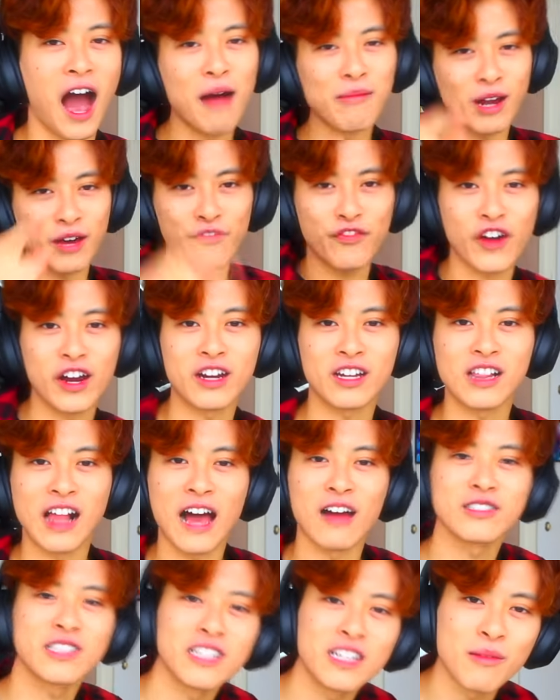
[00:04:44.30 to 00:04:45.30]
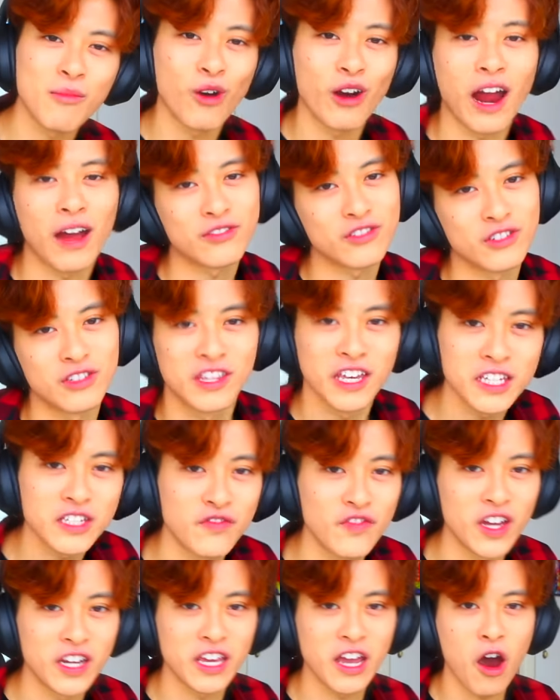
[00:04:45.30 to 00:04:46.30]
I'm not afraid of clowns anymore after this
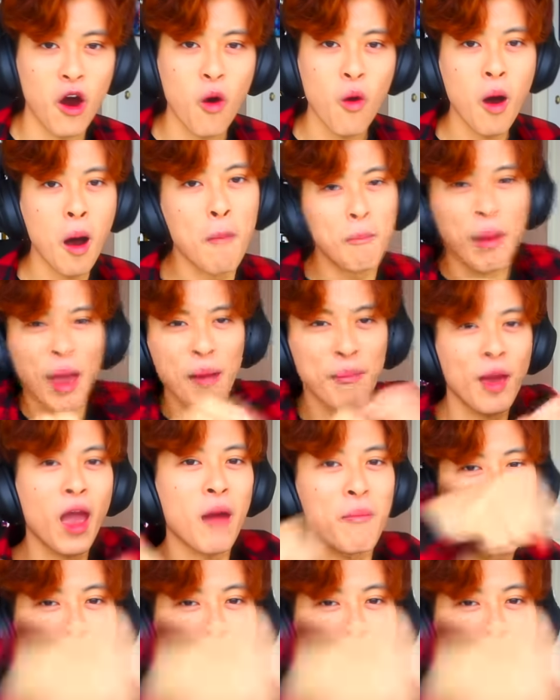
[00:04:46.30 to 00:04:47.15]
video. Bam, bam,